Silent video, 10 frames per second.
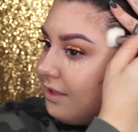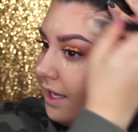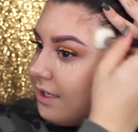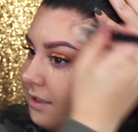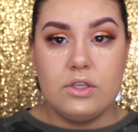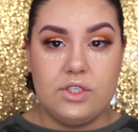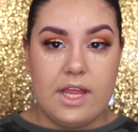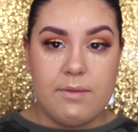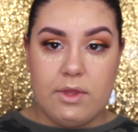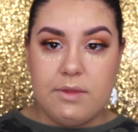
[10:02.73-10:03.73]
Like, so
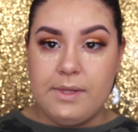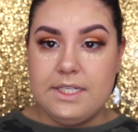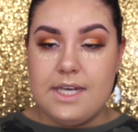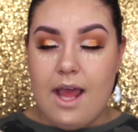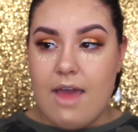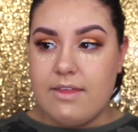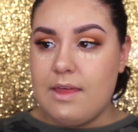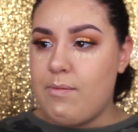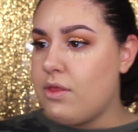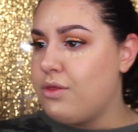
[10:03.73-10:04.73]
now they're both blended out. I think
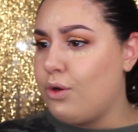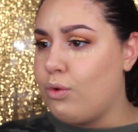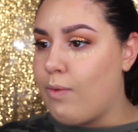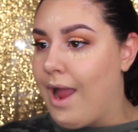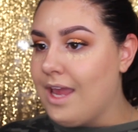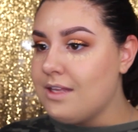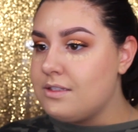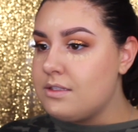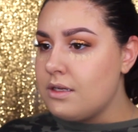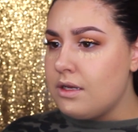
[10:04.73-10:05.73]
they both look
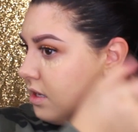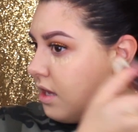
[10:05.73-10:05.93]
great.